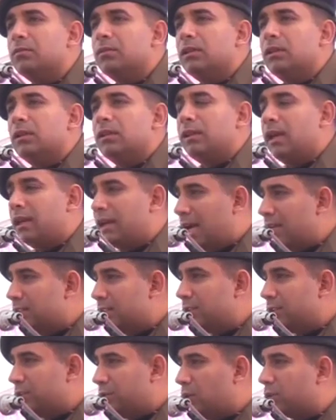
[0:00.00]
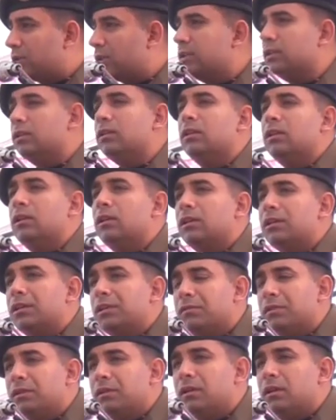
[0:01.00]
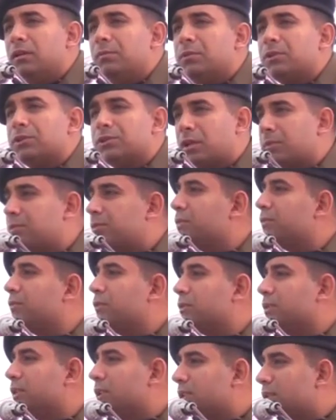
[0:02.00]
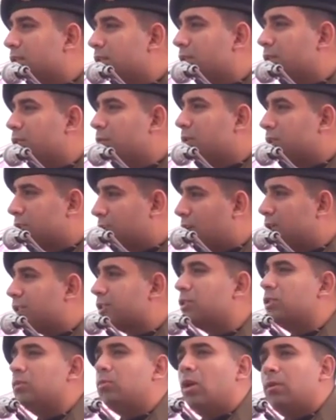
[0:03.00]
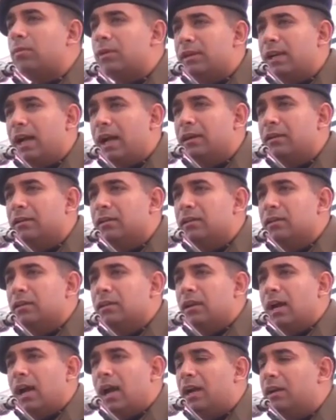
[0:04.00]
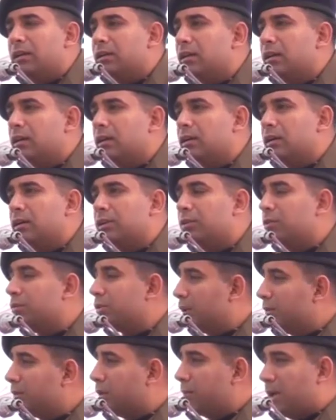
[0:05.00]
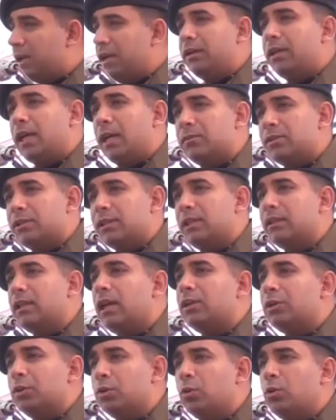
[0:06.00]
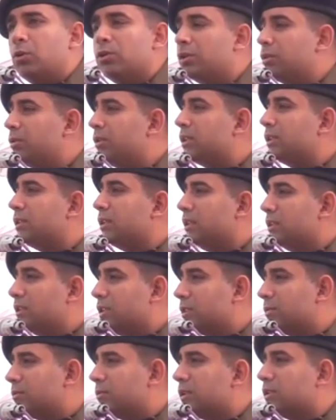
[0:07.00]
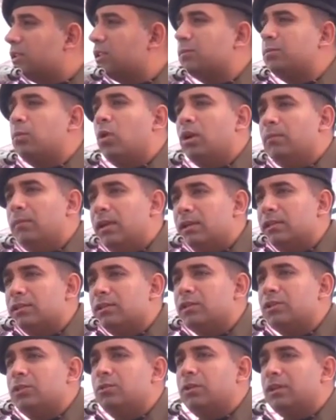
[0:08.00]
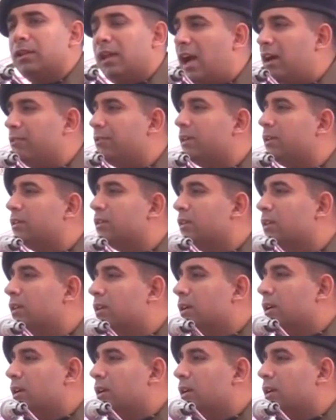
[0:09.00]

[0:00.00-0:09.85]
them that has the doctor given a prescription for this? You must ask your mom and dad. And uh, you know, they will many times say that no, you know, it's a, it's a, it's a small medicine, you can have it.